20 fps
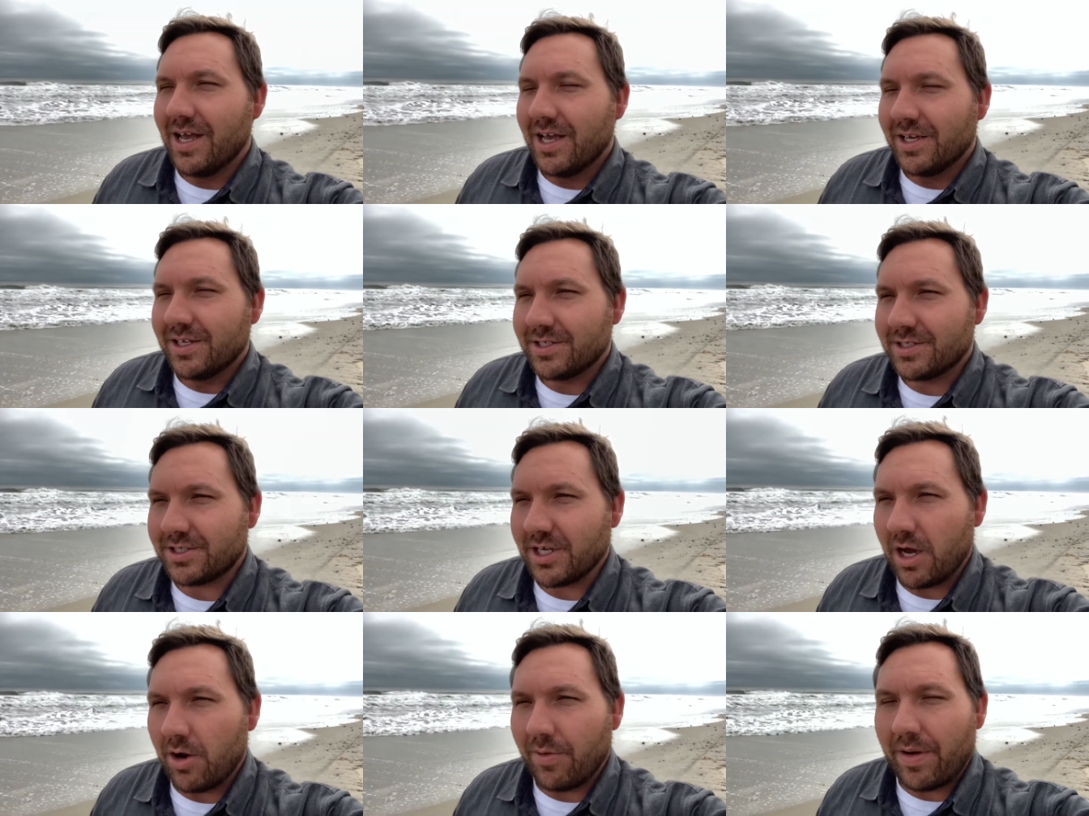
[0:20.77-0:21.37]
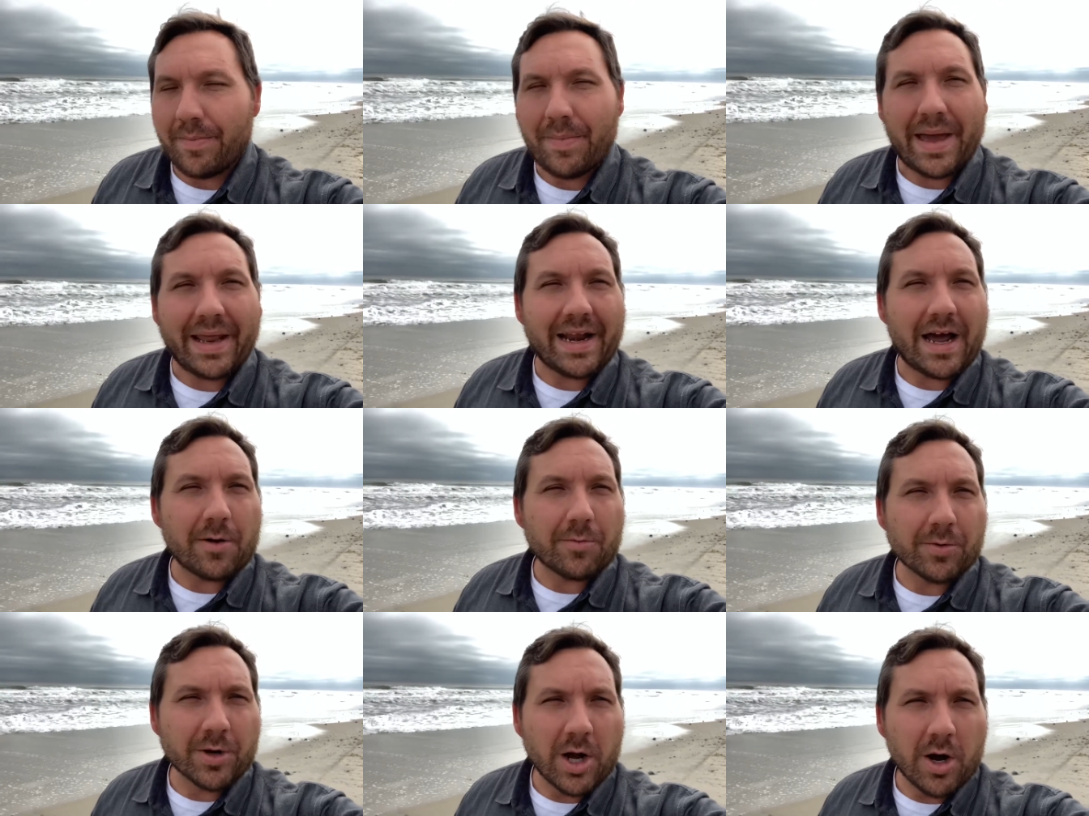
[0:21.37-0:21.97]
So we made
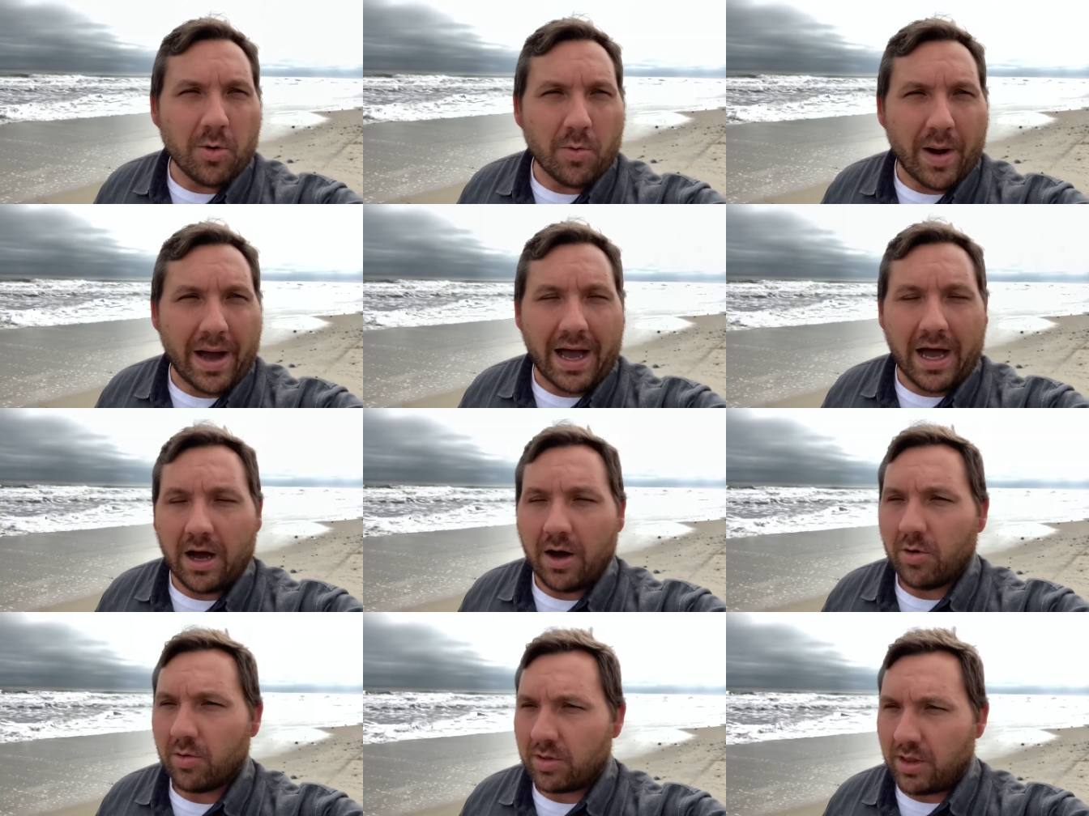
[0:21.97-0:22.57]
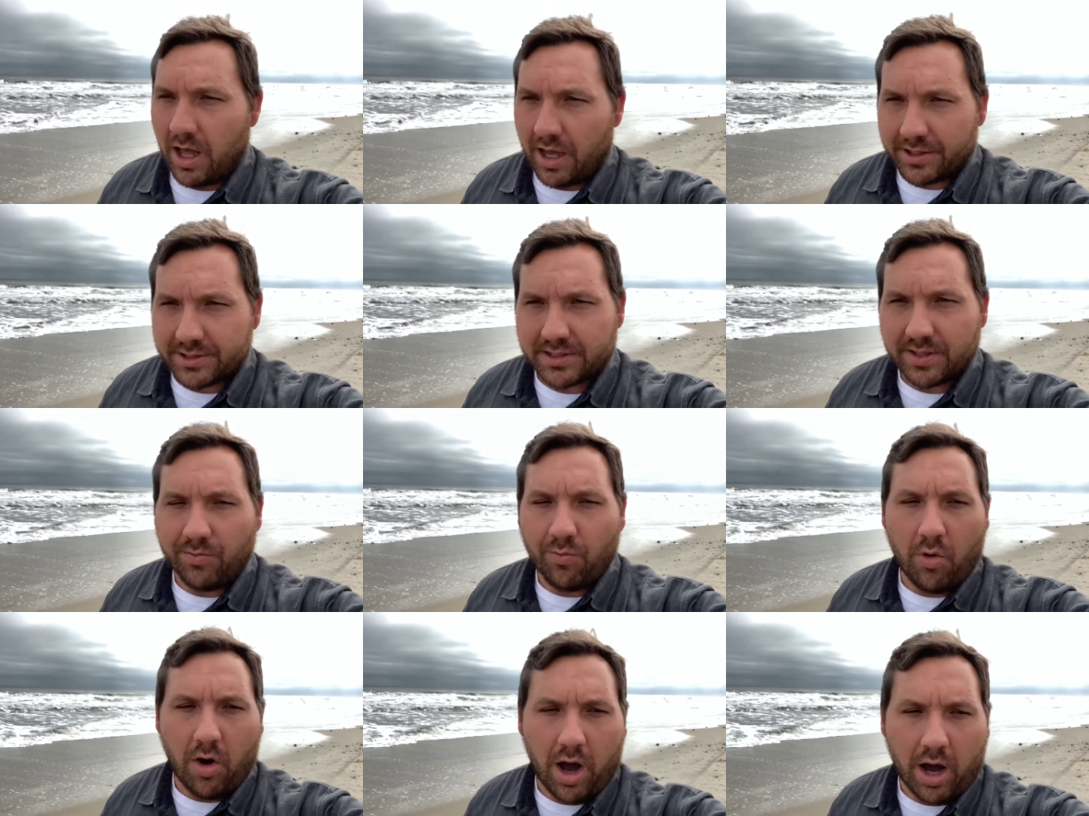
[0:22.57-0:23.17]
out real well, lost
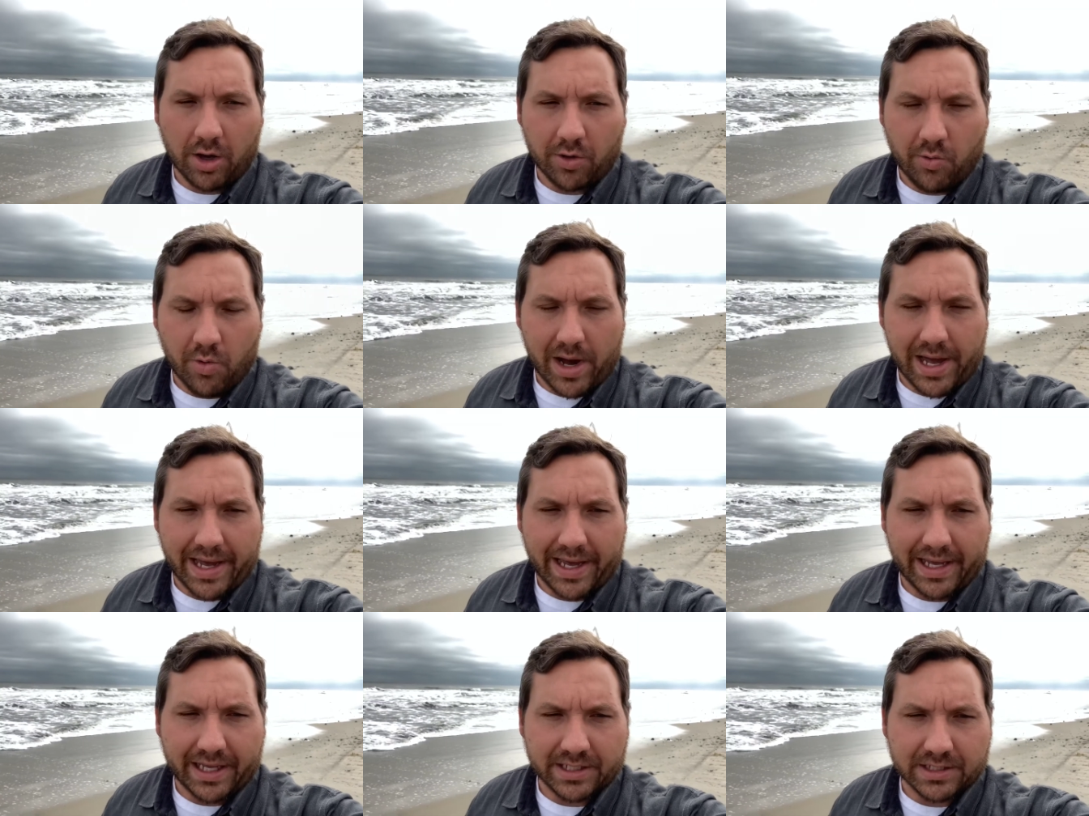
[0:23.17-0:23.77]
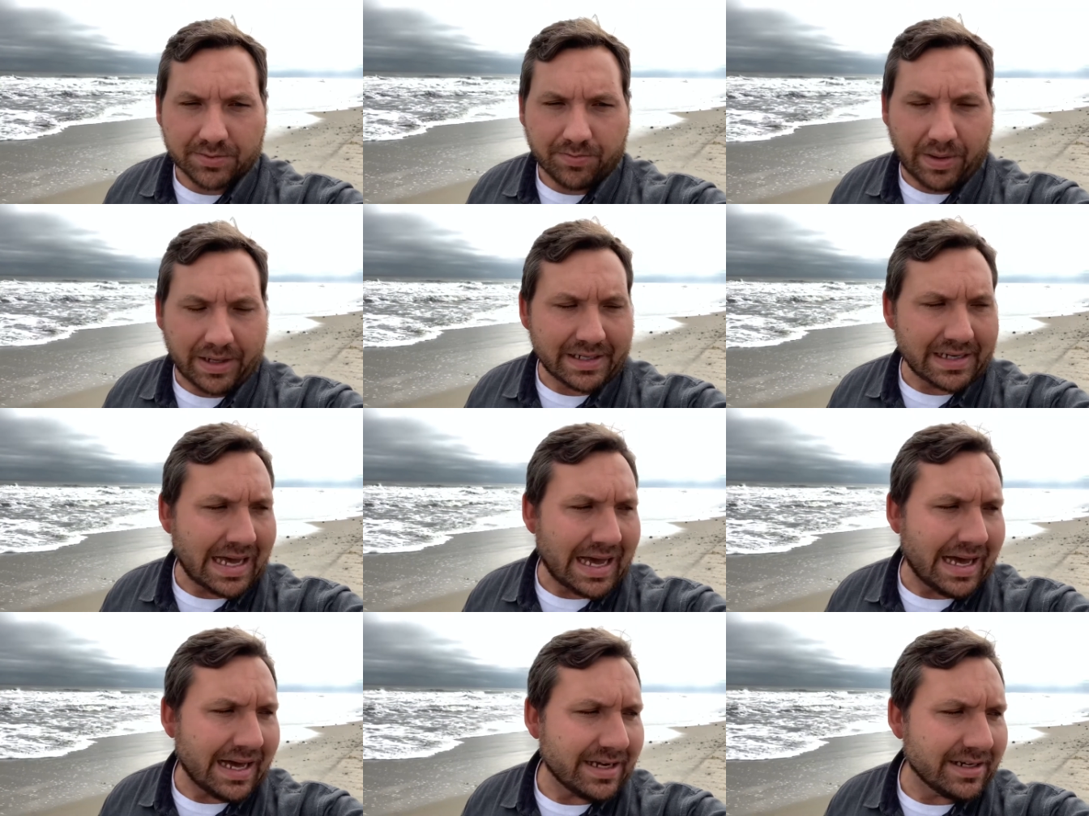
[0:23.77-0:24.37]
some walkways, but
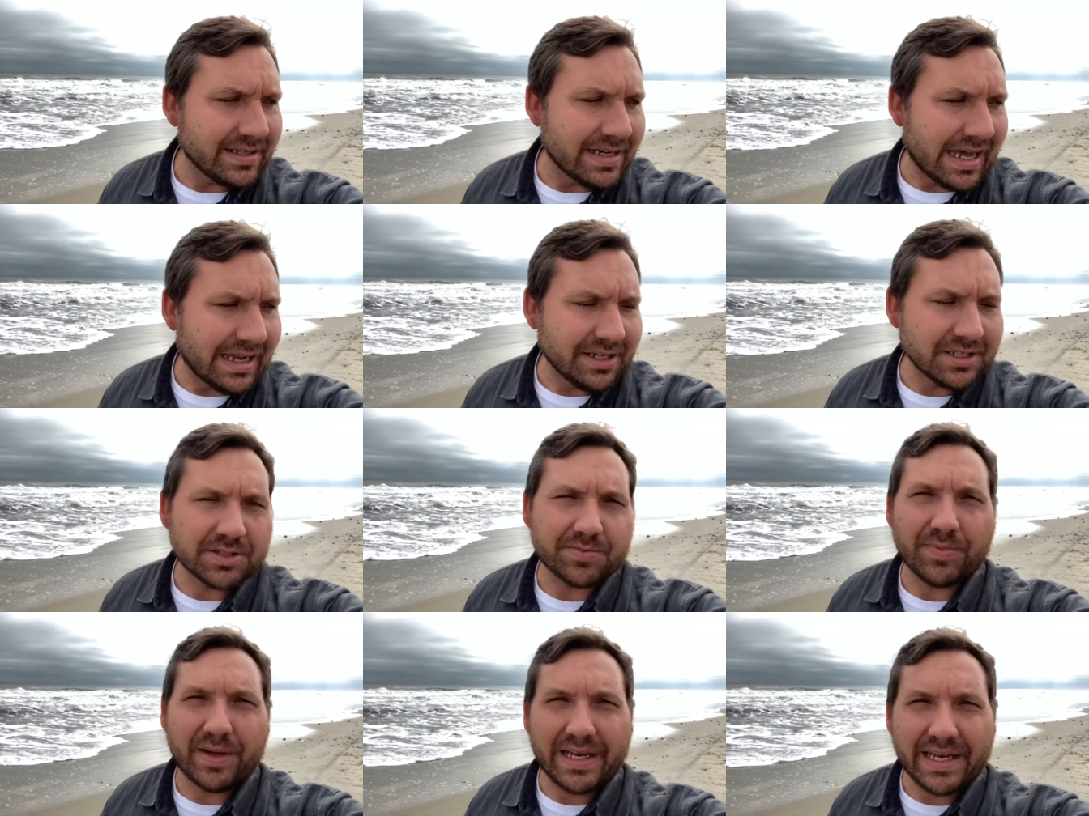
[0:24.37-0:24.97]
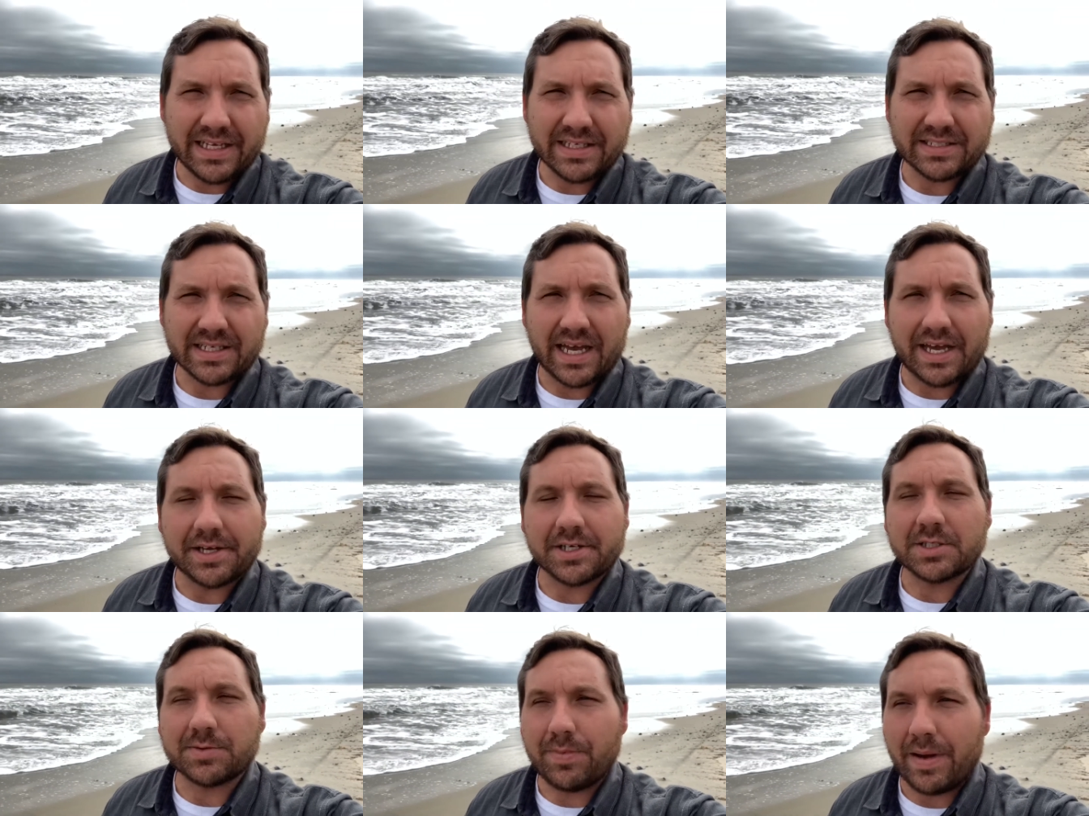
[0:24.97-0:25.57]
not as many as
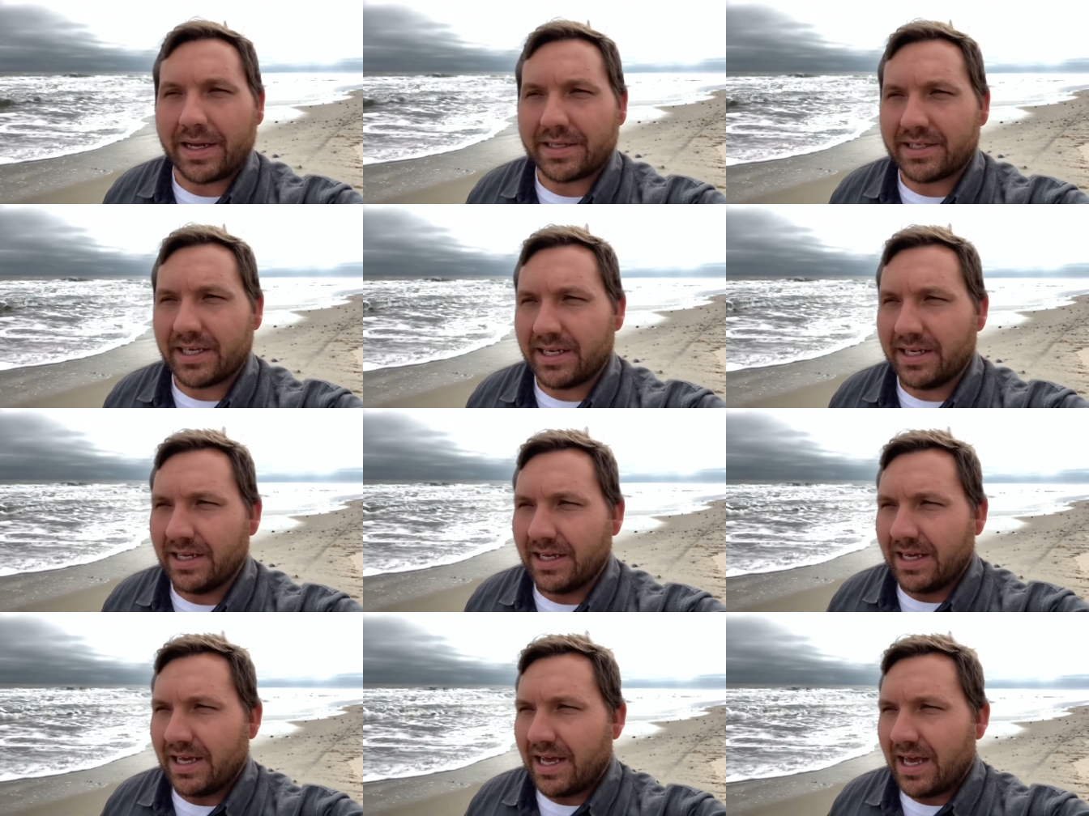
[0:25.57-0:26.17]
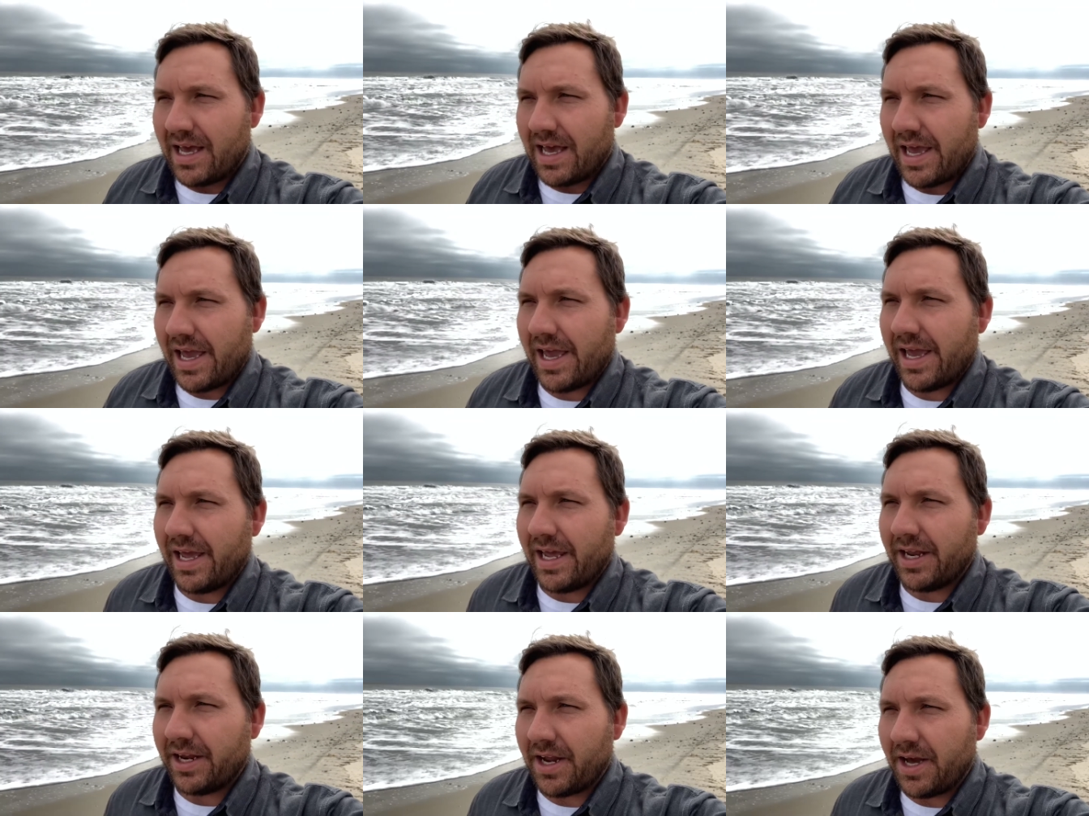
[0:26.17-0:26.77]
I expected,
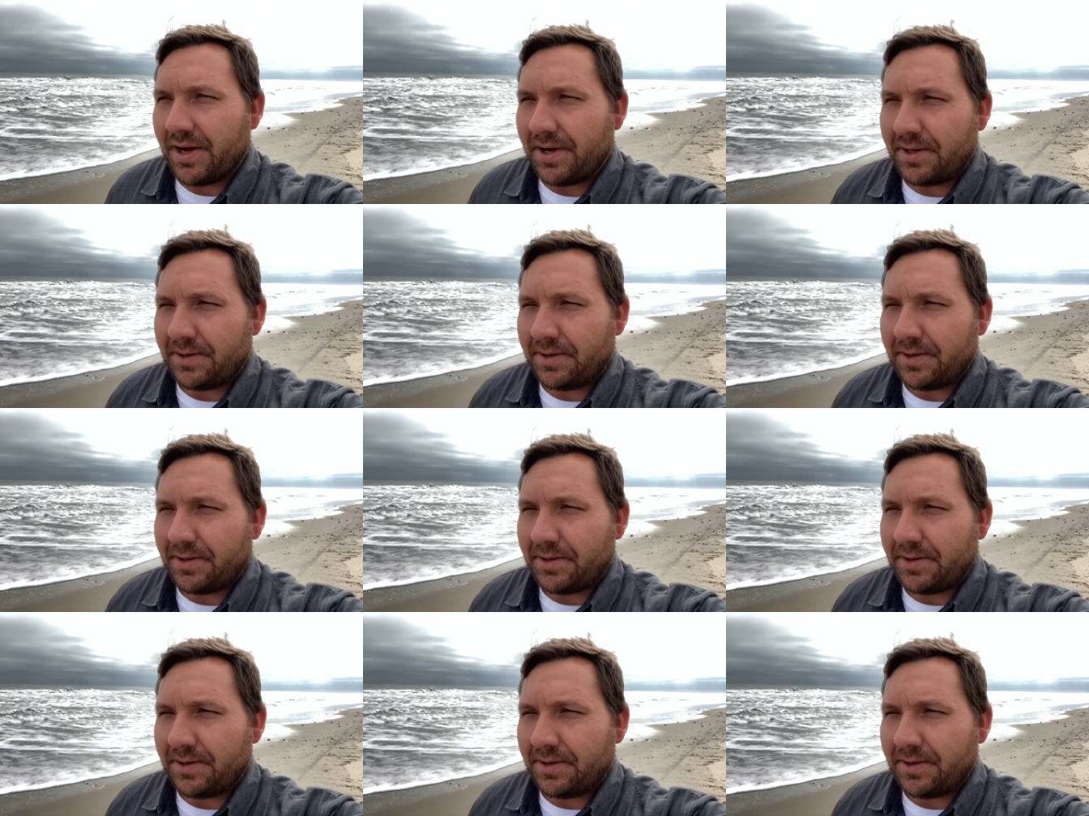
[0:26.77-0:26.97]
and